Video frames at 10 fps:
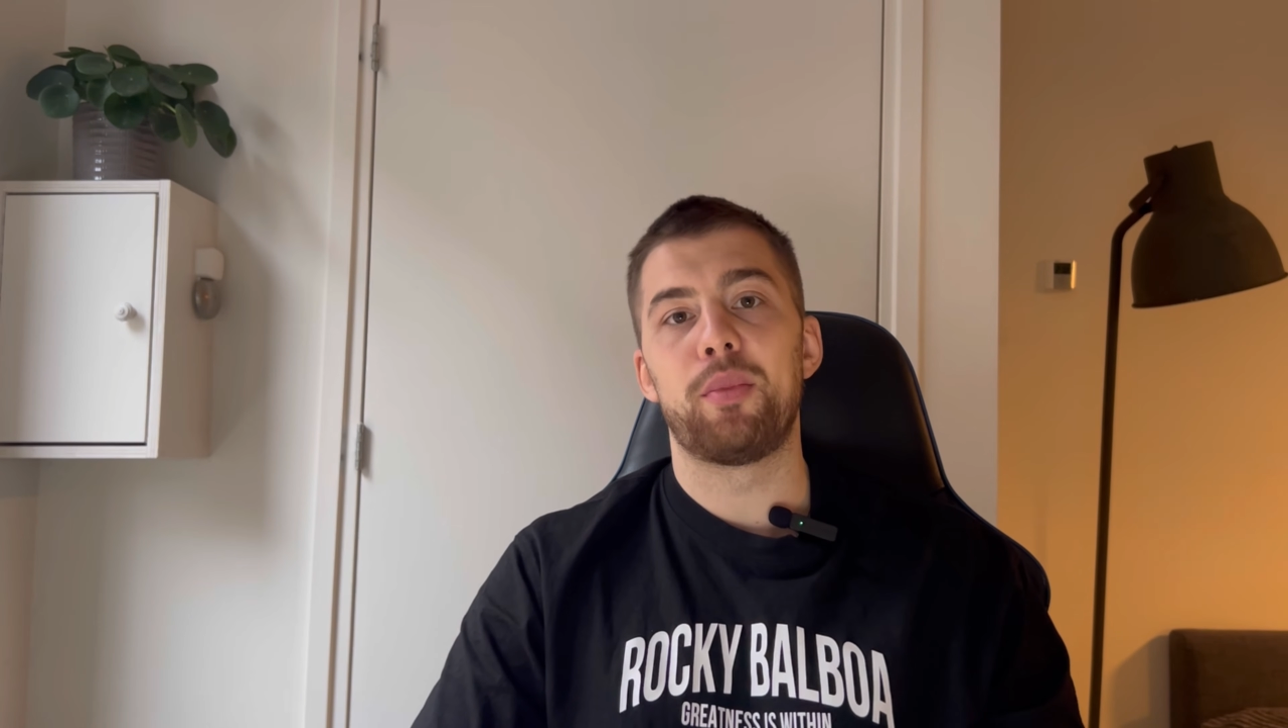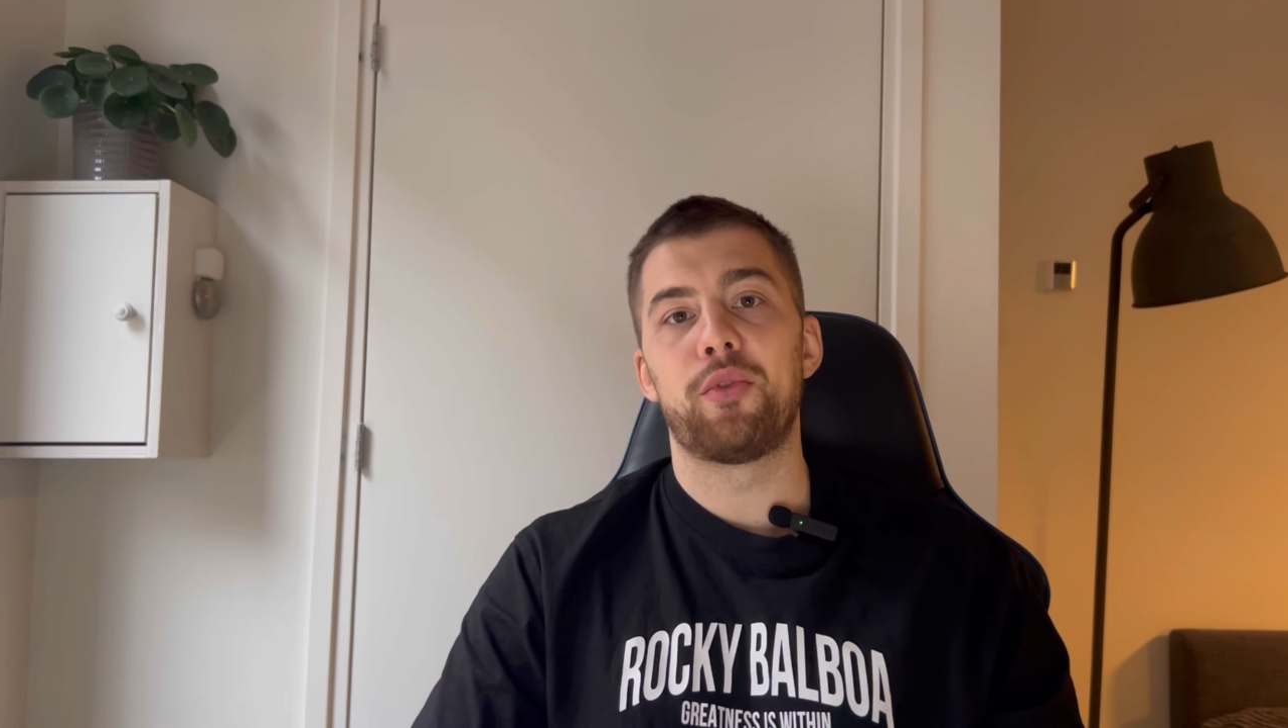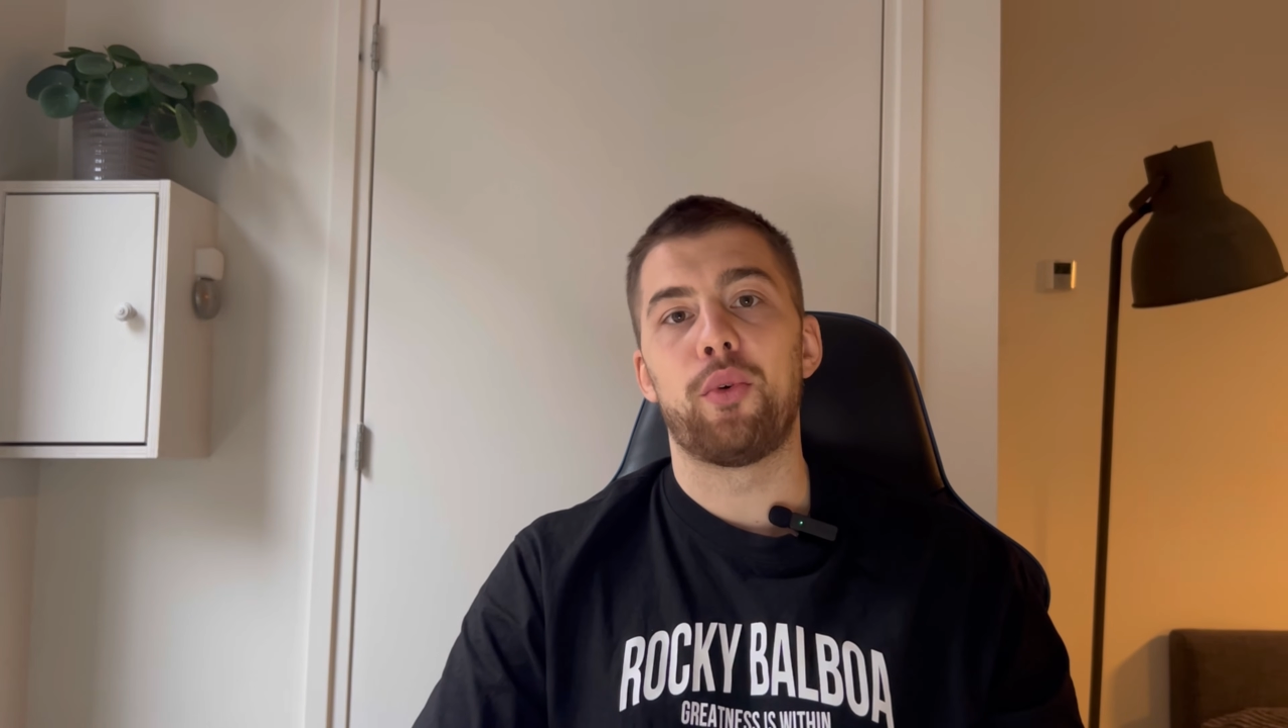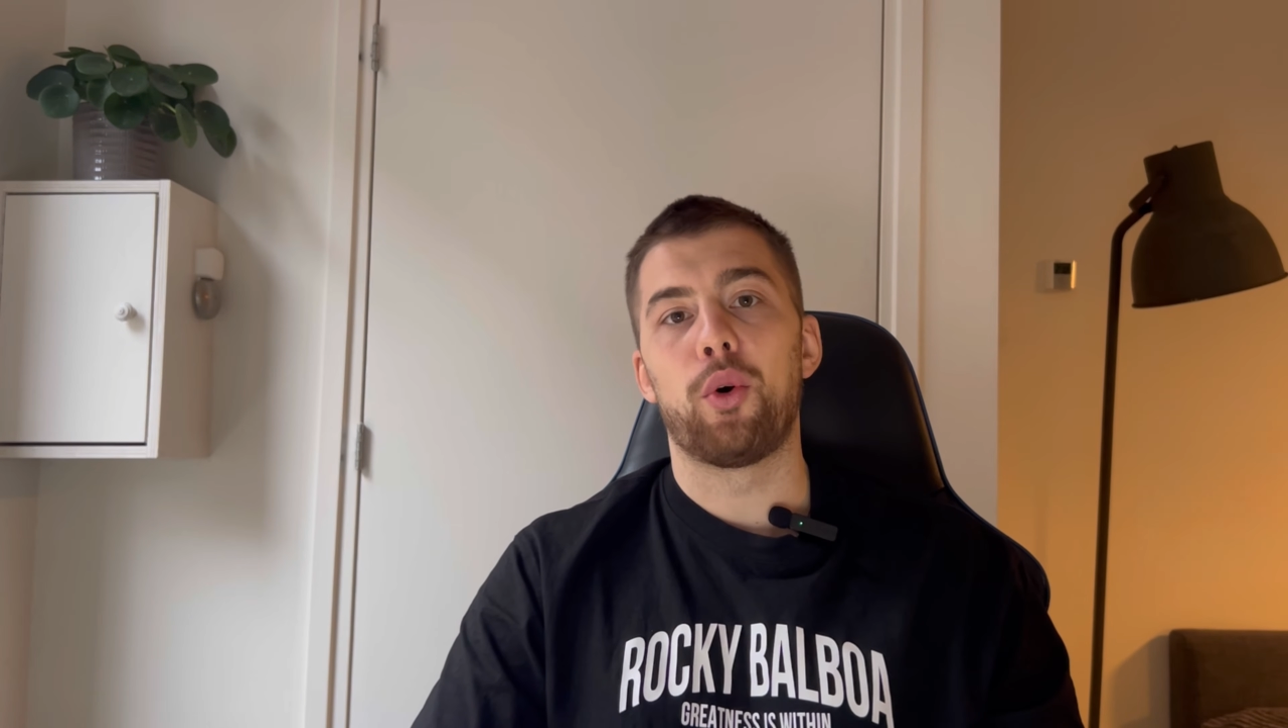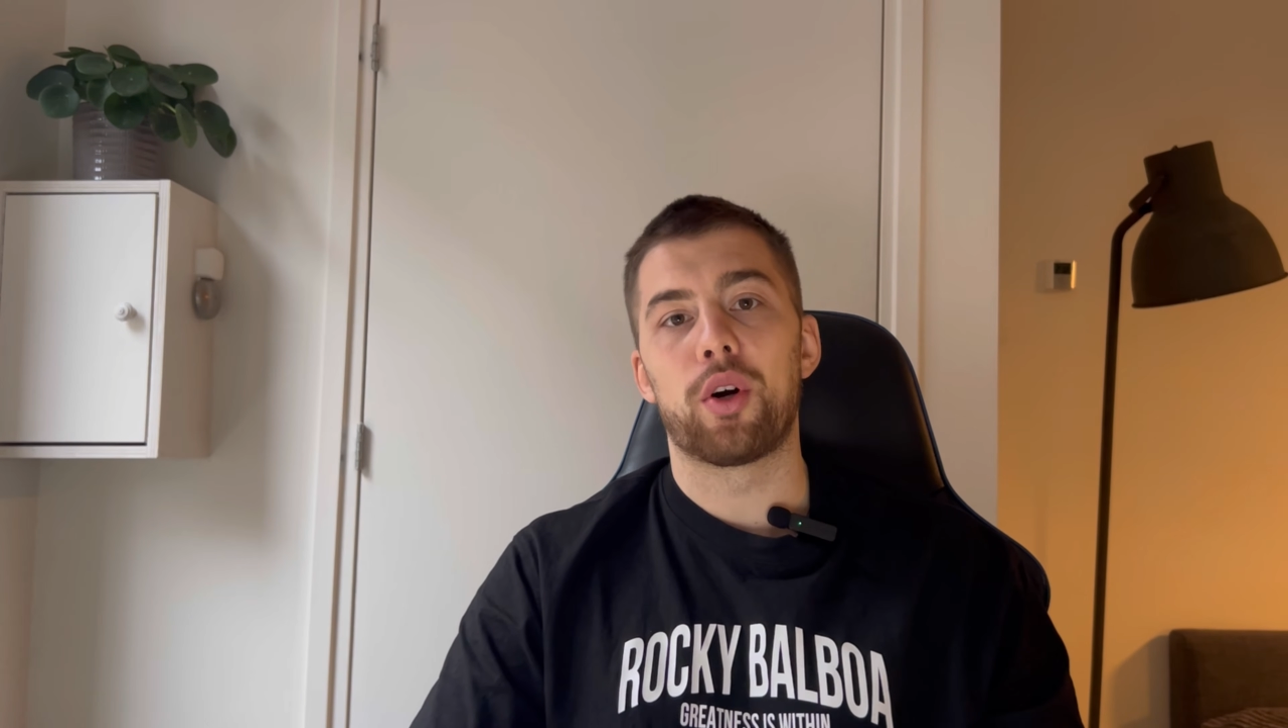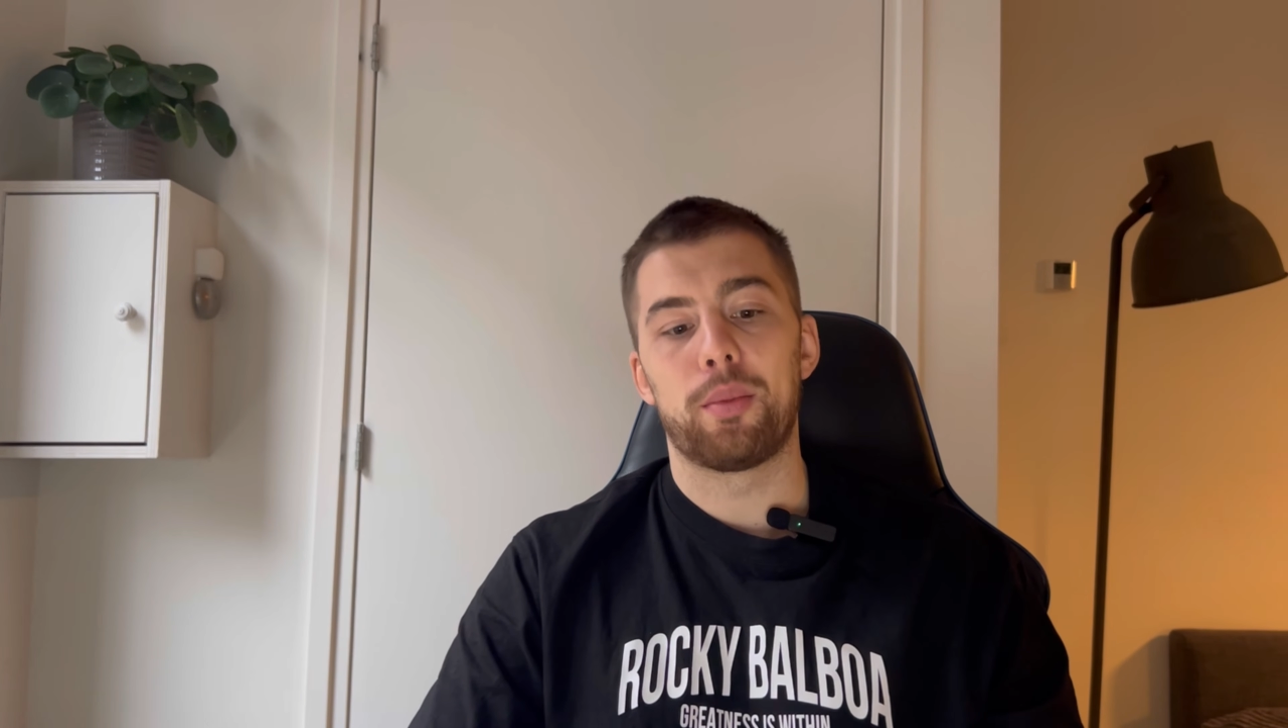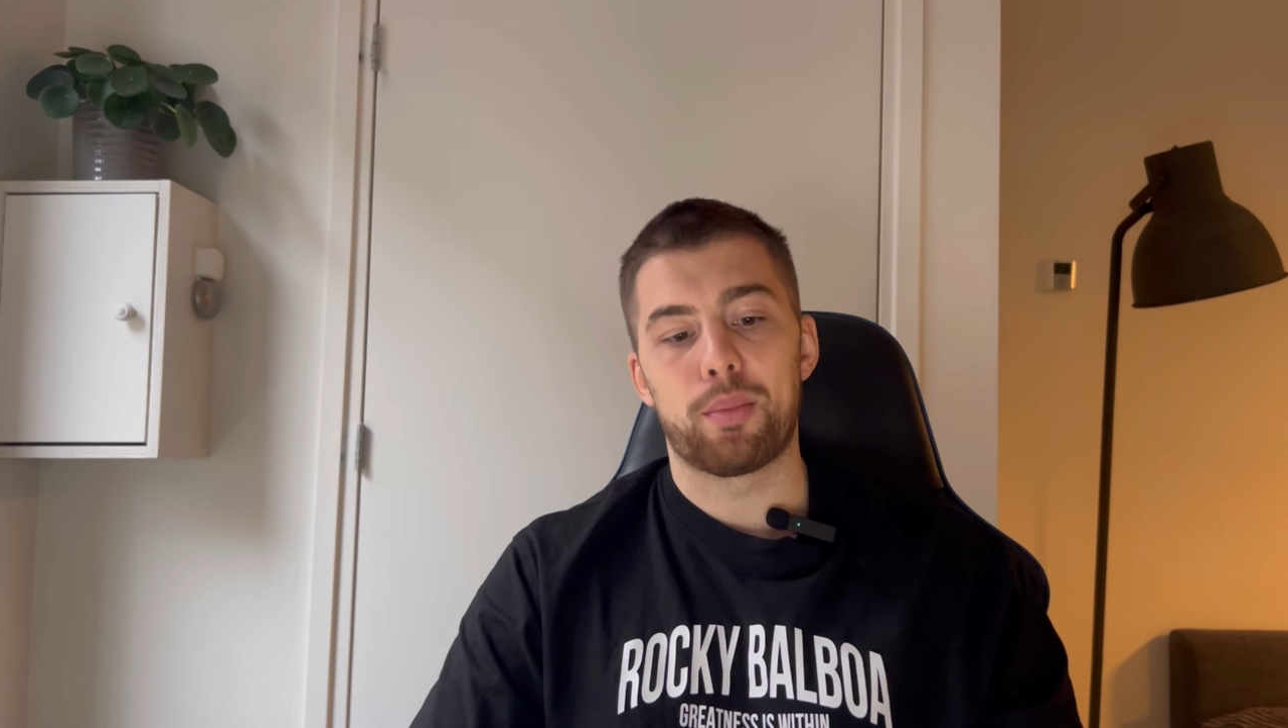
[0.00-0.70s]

before